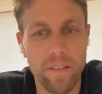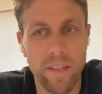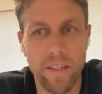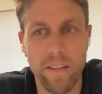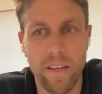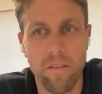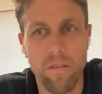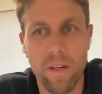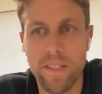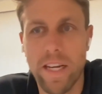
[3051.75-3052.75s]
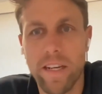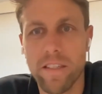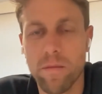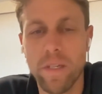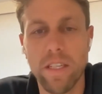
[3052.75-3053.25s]
like what does that
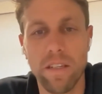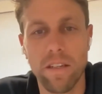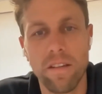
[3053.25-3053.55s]
actually mean?